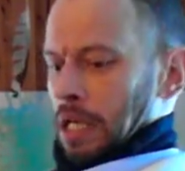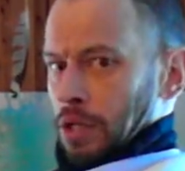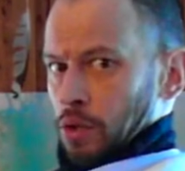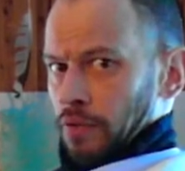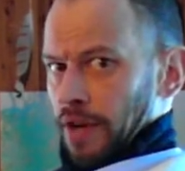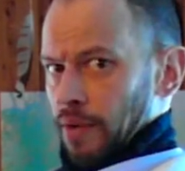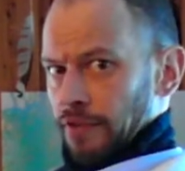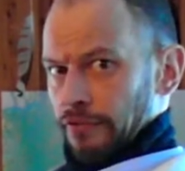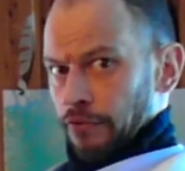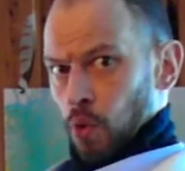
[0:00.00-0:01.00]
you're very
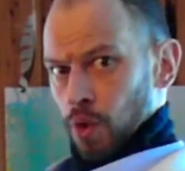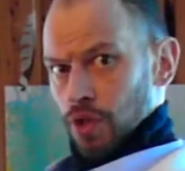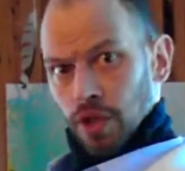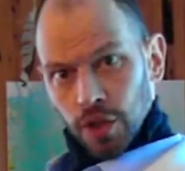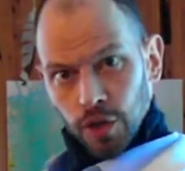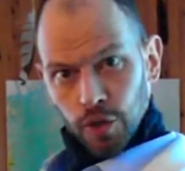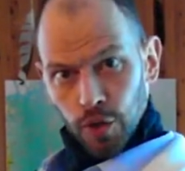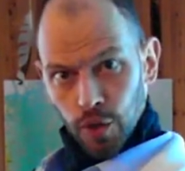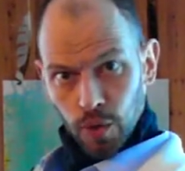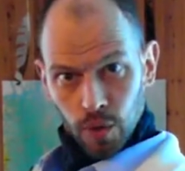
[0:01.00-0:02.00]
forced to
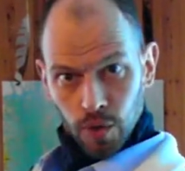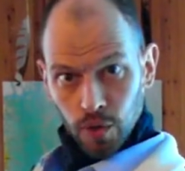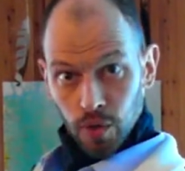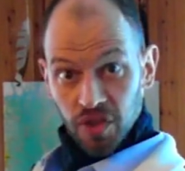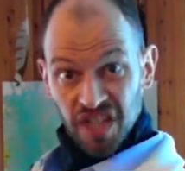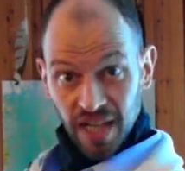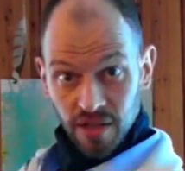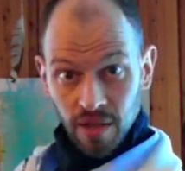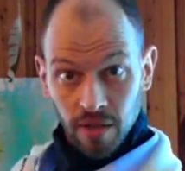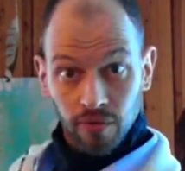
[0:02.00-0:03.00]
use your
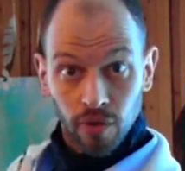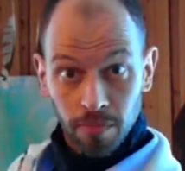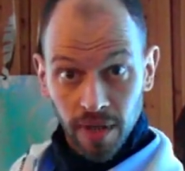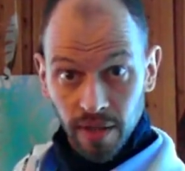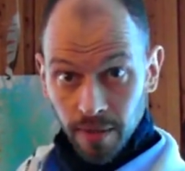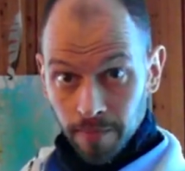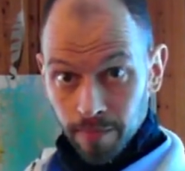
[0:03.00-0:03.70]
chest for breathing.